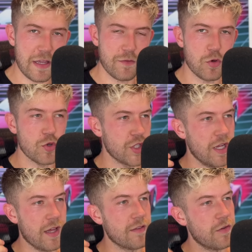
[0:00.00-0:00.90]
of cool
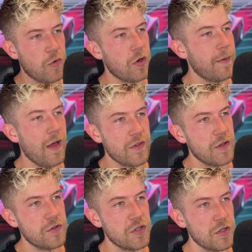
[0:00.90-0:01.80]
shit to talk about on
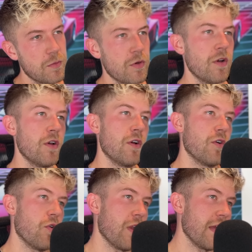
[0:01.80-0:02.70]
the YouTube
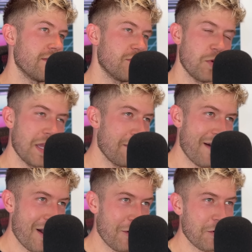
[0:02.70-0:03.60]
or like to tweet
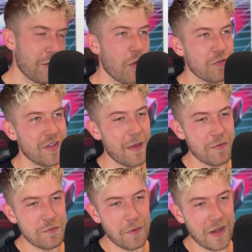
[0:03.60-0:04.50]
about or a concept
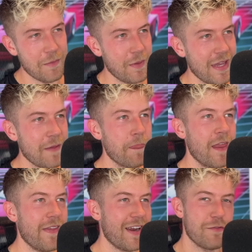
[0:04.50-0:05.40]
that's bugging me.
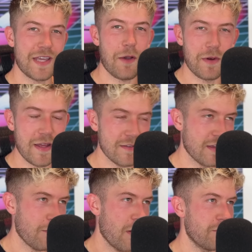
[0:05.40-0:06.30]
And then I forget what it is.
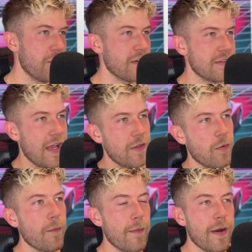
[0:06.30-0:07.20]
I write a few things down that
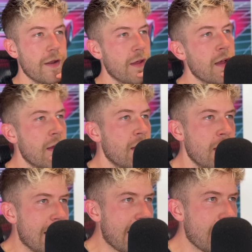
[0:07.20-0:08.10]
were on my mind.
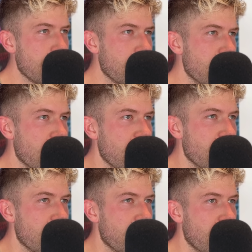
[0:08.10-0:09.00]
Um,
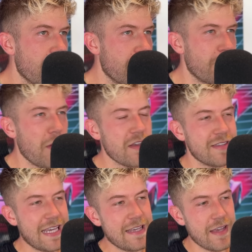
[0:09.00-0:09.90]
the first
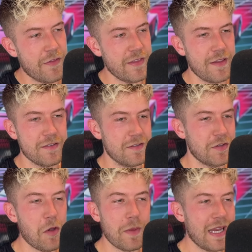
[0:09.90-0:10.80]
thing is, I think there's
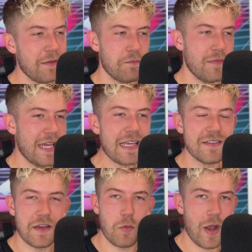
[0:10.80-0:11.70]
so many
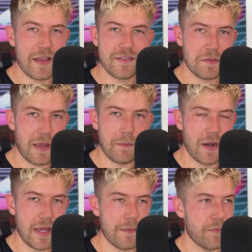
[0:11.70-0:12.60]
easier ways to make
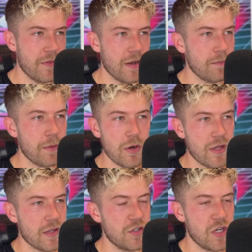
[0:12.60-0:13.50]
money than building
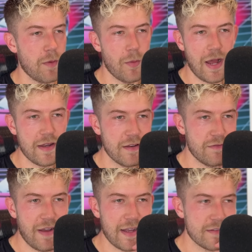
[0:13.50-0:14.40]
a consumer brand. In
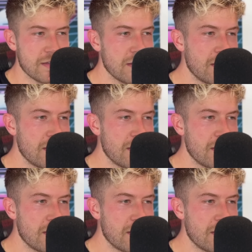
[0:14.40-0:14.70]
fact,